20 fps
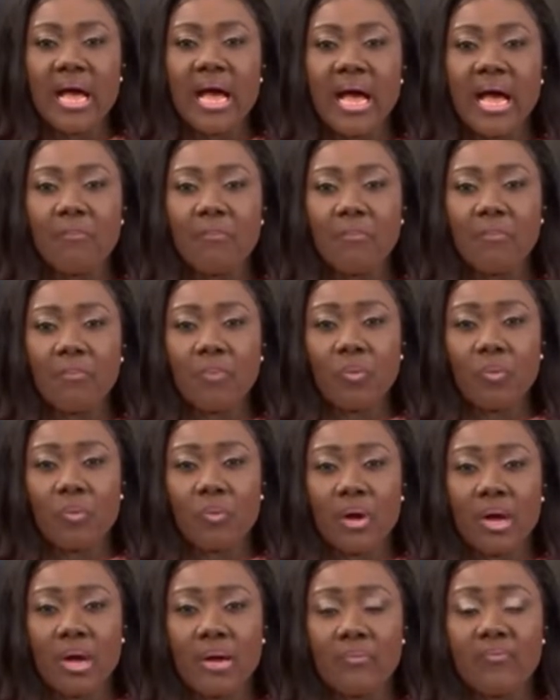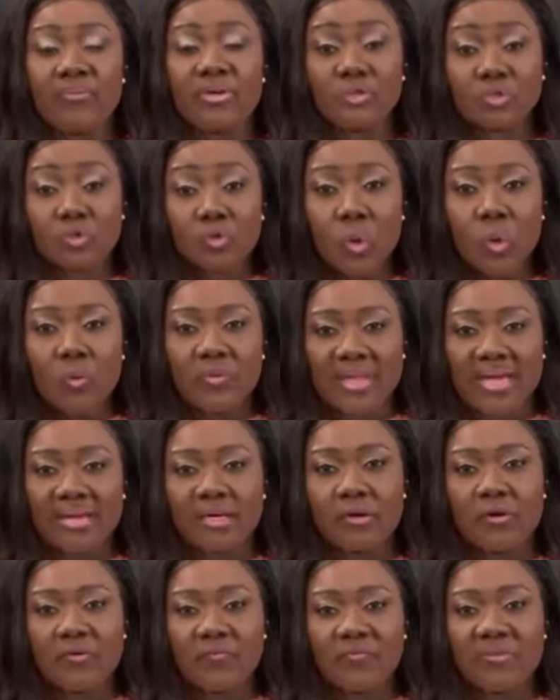um, uh, restore
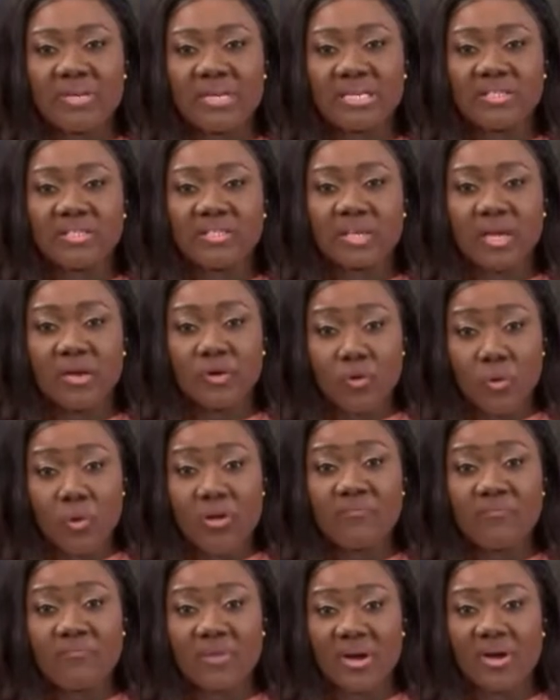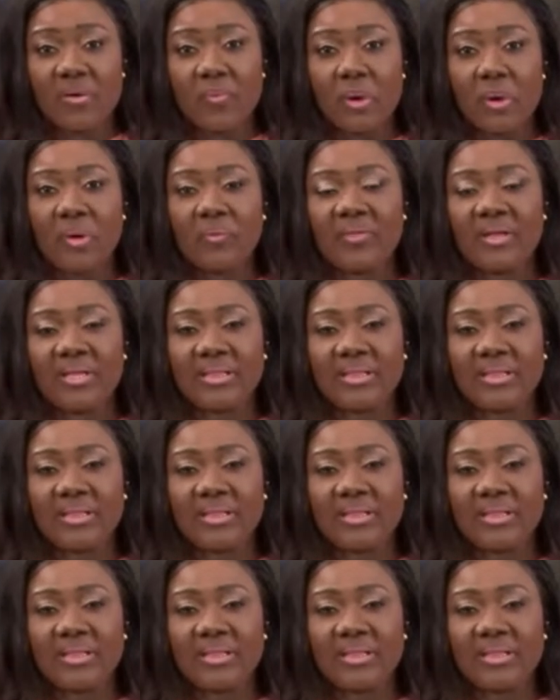that confidence, uh, knowing very well